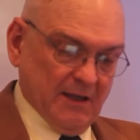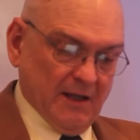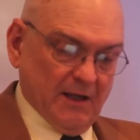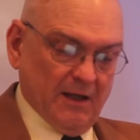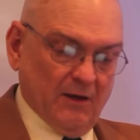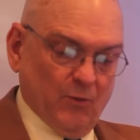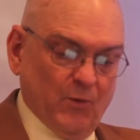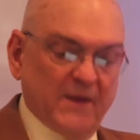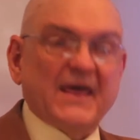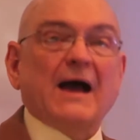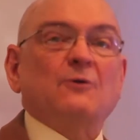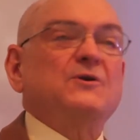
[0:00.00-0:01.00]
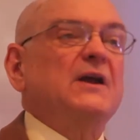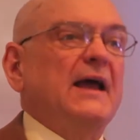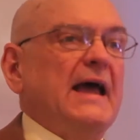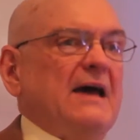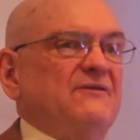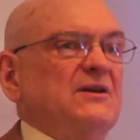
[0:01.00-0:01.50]
uh, without
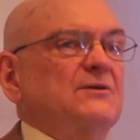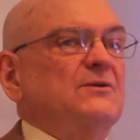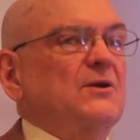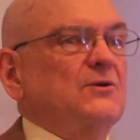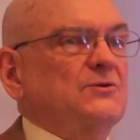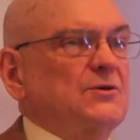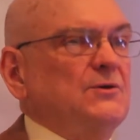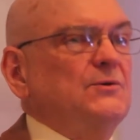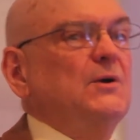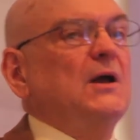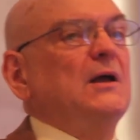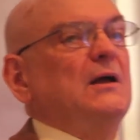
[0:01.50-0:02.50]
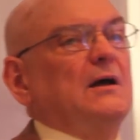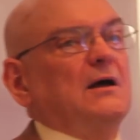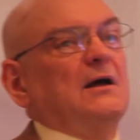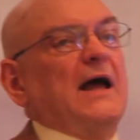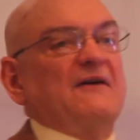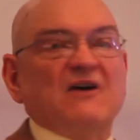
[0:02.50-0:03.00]
having to
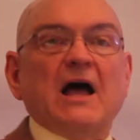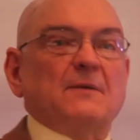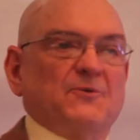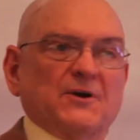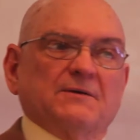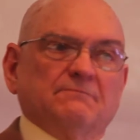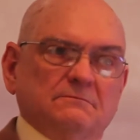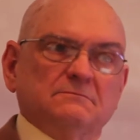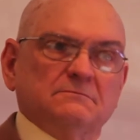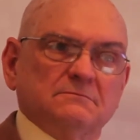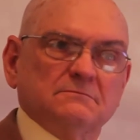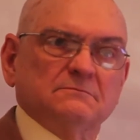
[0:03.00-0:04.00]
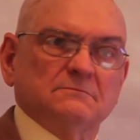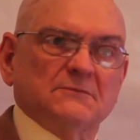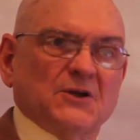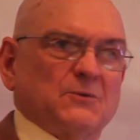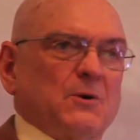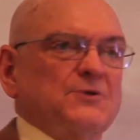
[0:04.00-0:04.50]
uh, have a hybrid.
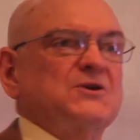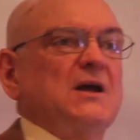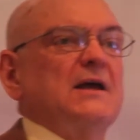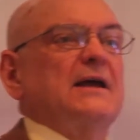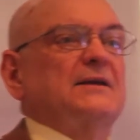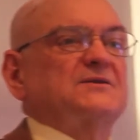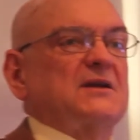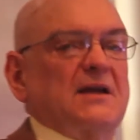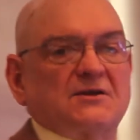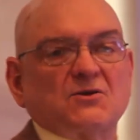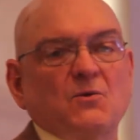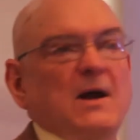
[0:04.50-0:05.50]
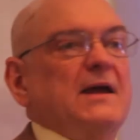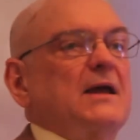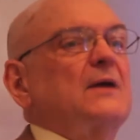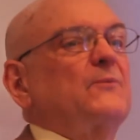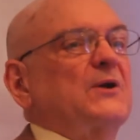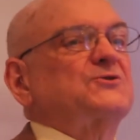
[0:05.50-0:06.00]
In other words, it's, it's a
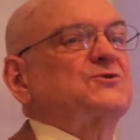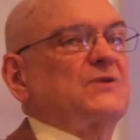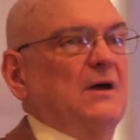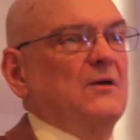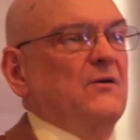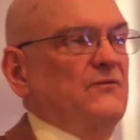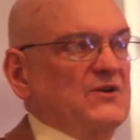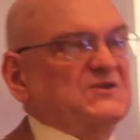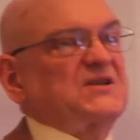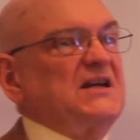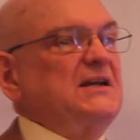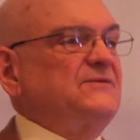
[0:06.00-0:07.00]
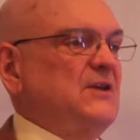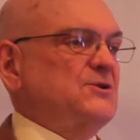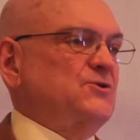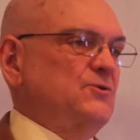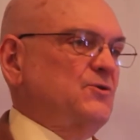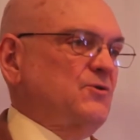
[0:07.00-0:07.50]
way in which the, the seed that
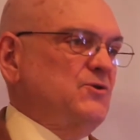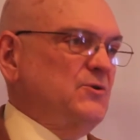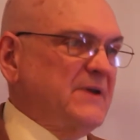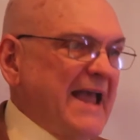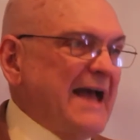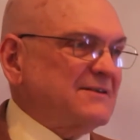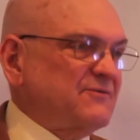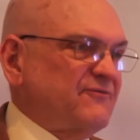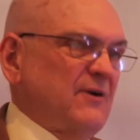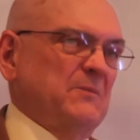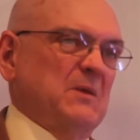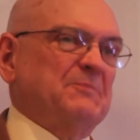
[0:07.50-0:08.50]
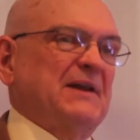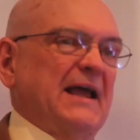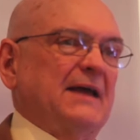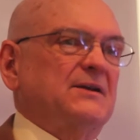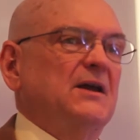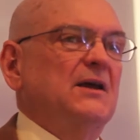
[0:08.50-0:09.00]
you, you get from the
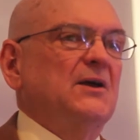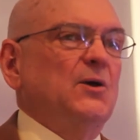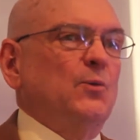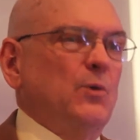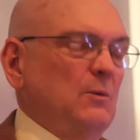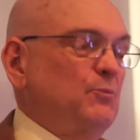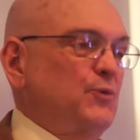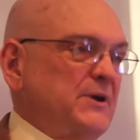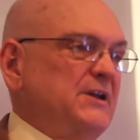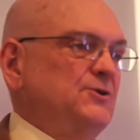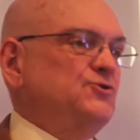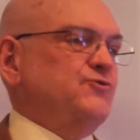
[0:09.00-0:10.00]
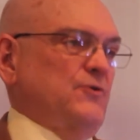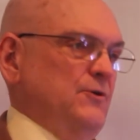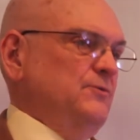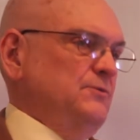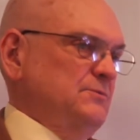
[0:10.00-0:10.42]
plant will breed true.